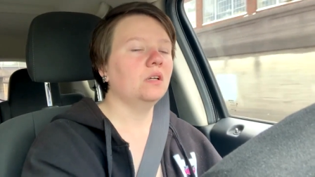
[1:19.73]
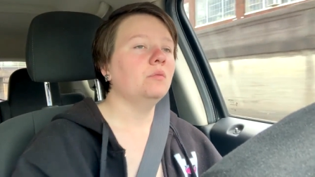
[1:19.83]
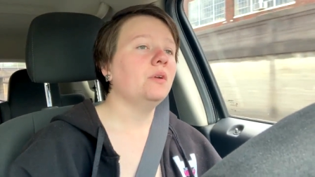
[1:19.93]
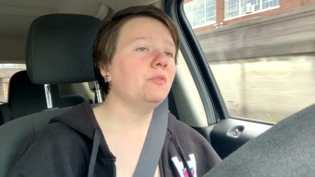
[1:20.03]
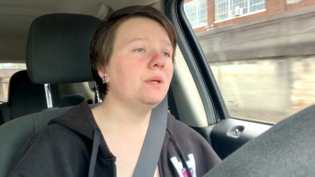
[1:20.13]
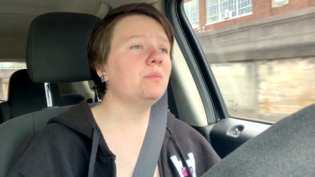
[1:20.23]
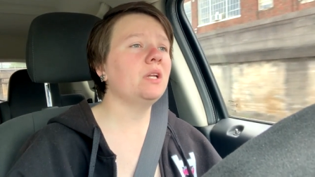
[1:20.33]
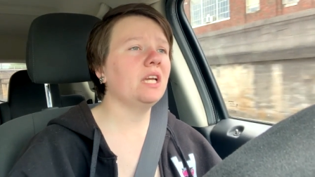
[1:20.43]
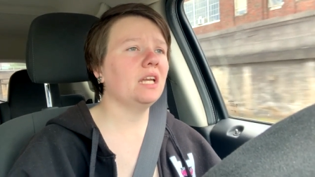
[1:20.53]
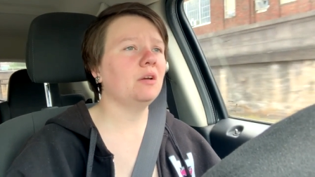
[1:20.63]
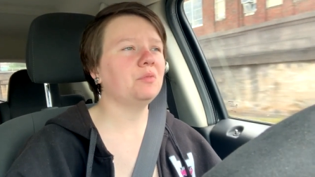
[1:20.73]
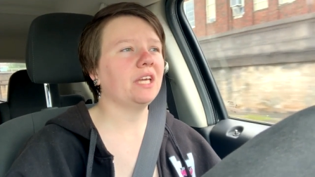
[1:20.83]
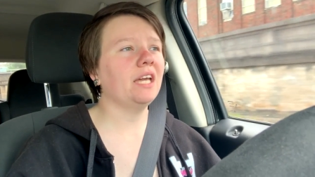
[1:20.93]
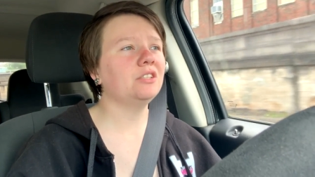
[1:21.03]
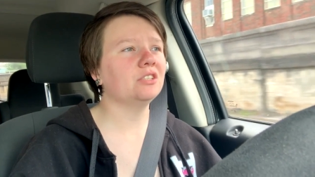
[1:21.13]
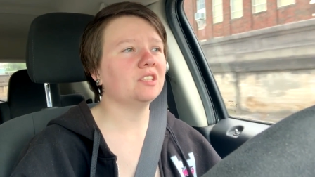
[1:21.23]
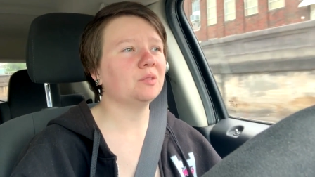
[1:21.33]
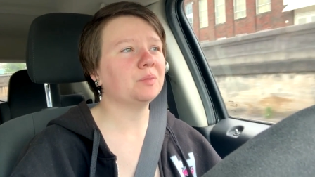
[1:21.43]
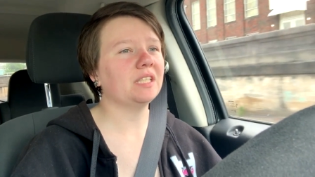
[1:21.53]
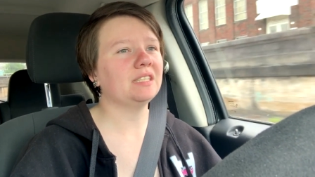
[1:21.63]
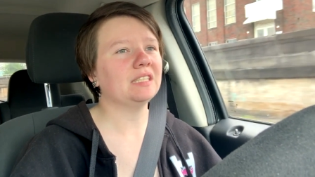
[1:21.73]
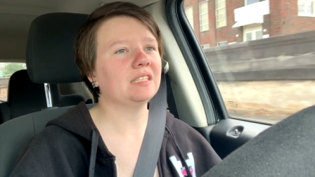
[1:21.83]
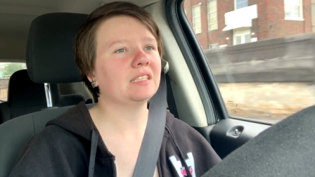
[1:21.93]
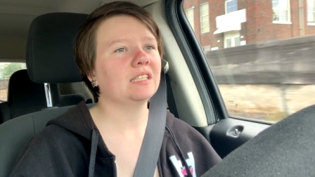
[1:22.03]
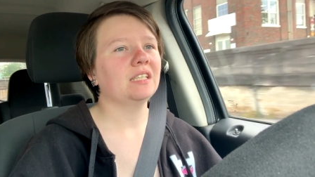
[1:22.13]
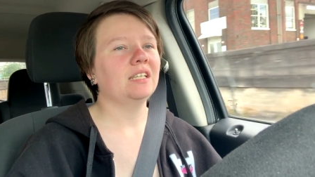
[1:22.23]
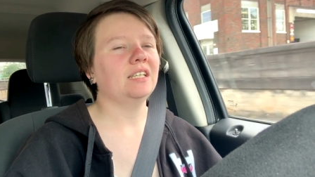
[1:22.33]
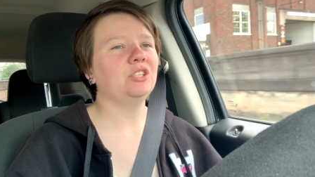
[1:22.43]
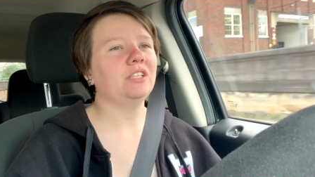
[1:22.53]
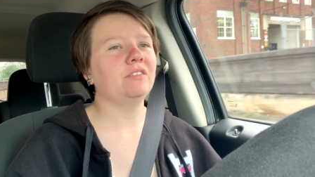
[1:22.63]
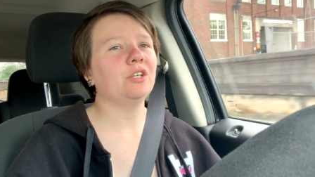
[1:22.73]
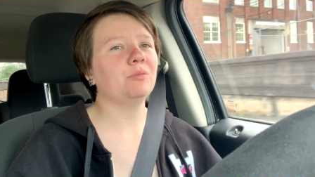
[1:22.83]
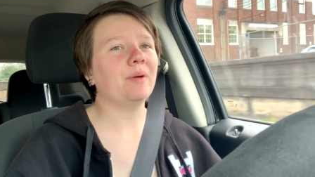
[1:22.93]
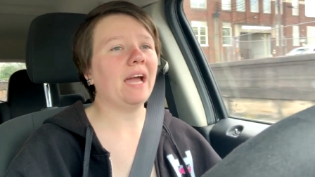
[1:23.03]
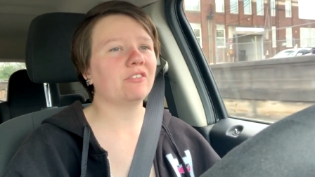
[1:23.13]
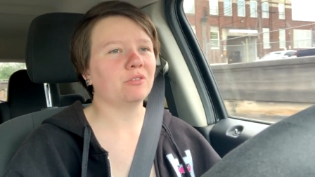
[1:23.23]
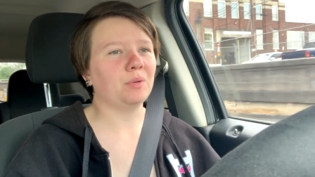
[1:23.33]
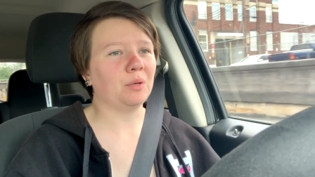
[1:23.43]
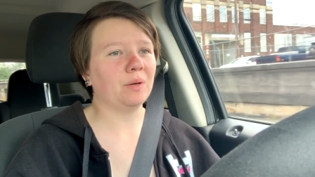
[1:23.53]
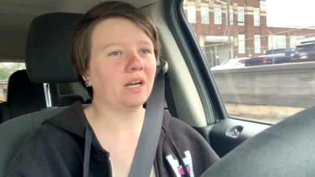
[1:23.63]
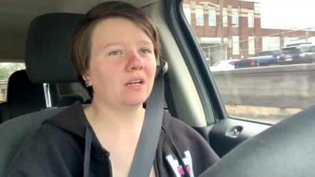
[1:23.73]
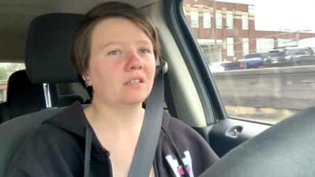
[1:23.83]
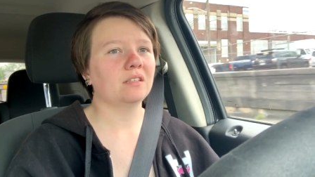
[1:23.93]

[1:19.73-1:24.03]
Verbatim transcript: but I've been putting in applications at places. I just haven't heard back from anywhere.